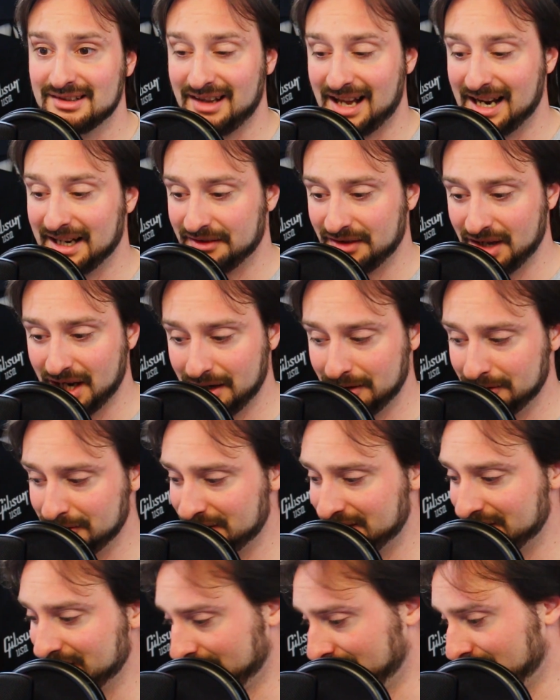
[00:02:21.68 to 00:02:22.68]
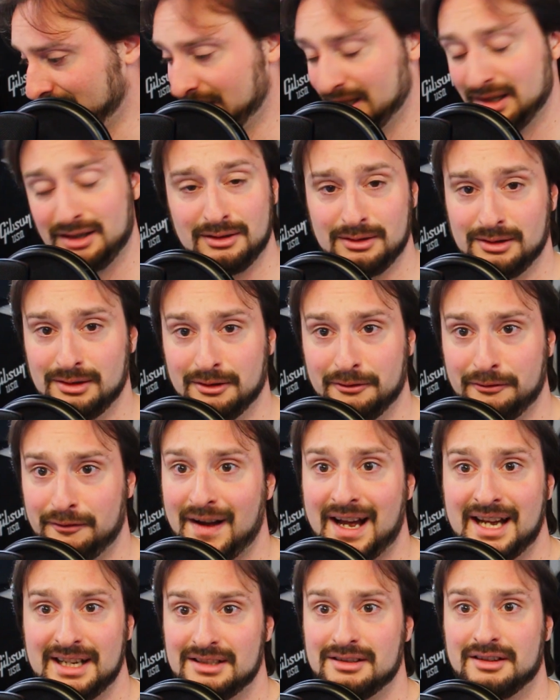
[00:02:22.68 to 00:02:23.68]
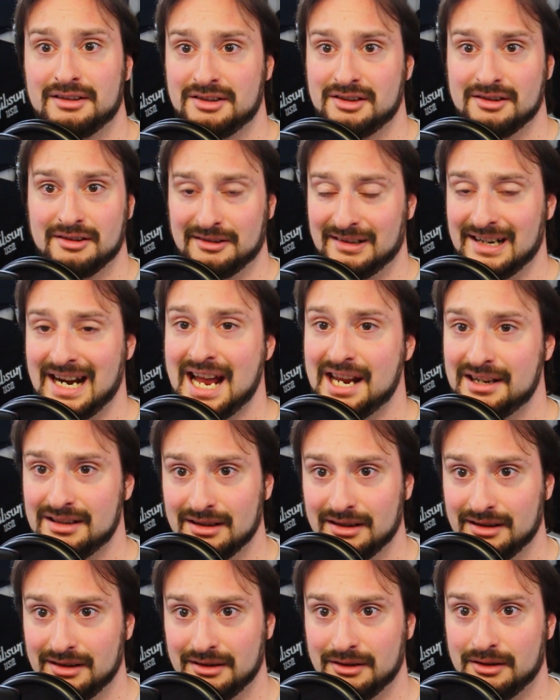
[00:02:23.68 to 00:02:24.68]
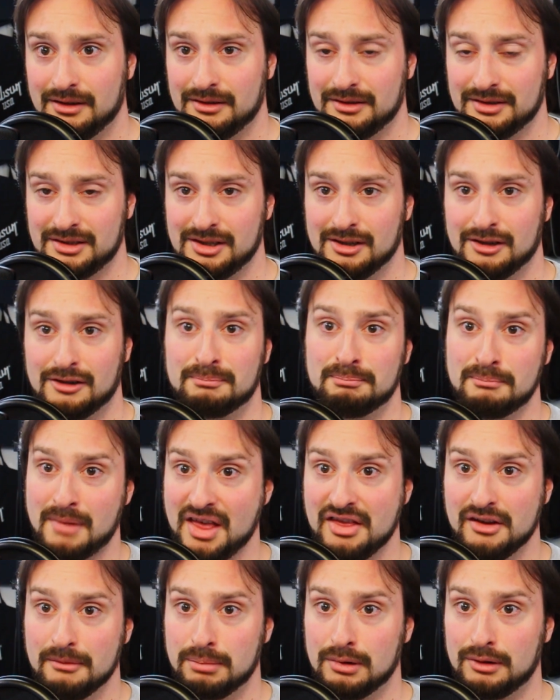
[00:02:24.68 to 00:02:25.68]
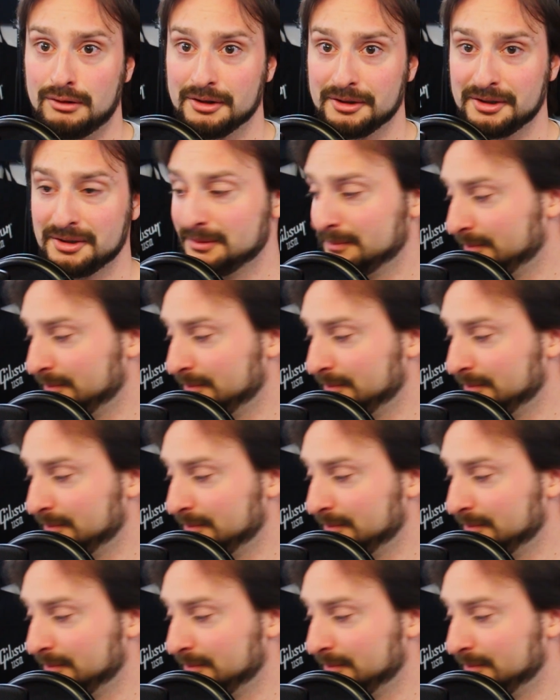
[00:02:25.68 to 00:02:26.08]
like those you find on your header on your motherboard.